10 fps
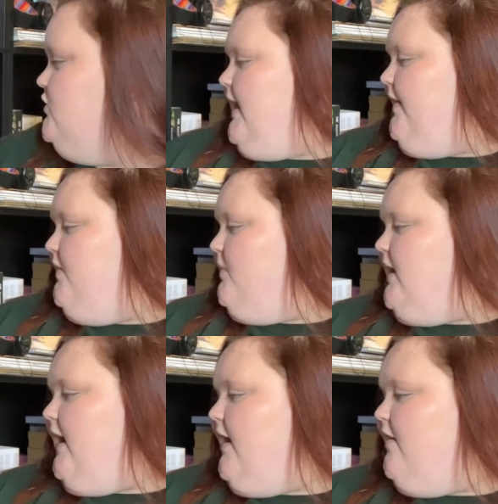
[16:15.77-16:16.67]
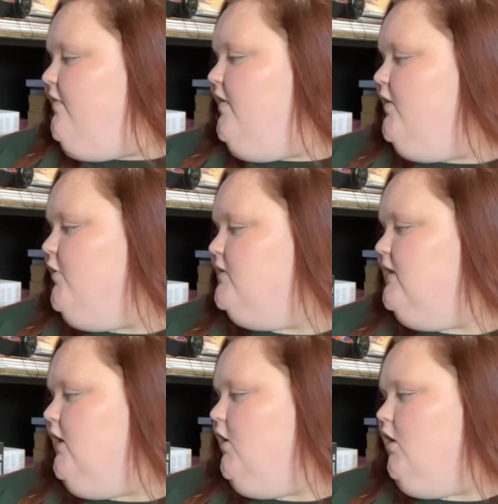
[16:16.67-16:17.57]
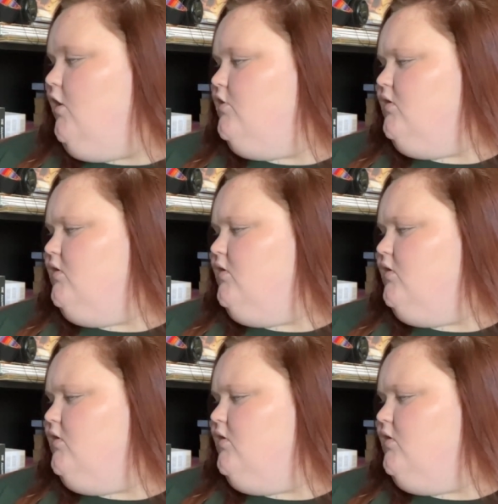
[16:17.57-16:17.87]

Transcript: And then we have Archer's.